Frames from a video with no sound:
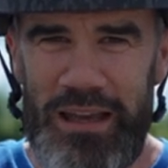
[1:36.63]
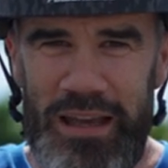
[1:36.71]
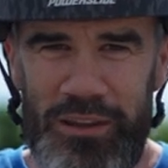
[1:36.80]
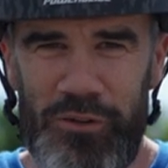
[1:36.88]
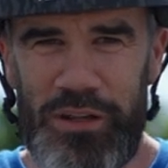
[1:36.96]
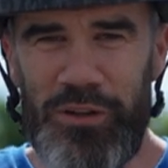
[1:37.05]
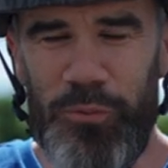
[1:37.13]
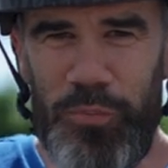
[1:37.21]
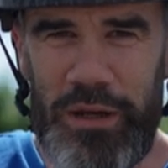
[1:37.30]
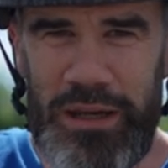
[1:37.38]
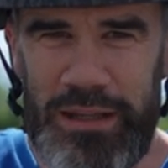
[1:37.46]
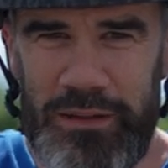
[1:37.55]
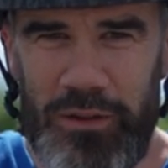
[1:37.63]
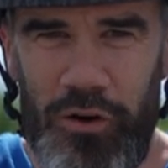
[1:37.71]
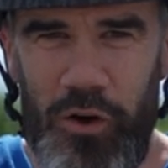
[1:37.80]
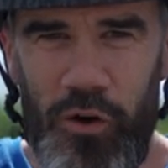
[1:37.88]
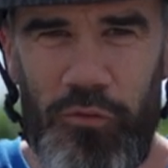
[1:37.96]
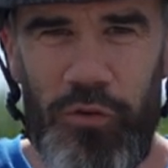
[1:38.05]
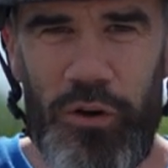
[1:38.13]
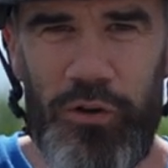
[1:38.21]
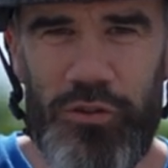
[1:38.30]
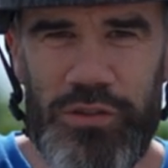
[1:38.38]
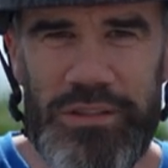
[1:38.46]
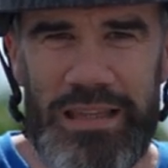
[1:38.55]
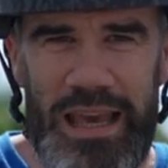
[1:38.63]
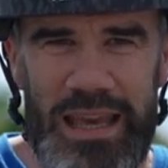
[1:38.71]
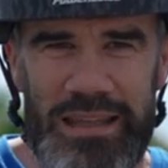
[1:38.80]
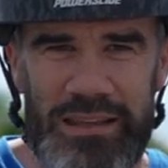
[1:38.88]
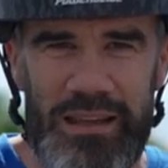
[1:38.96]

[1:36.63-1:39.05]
and you need to bring it over your skate,